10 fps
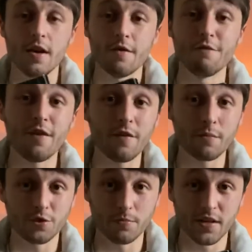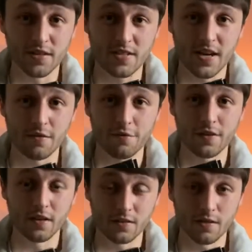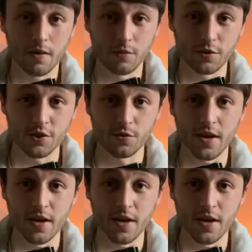very much made as second fiddle to The Man with Two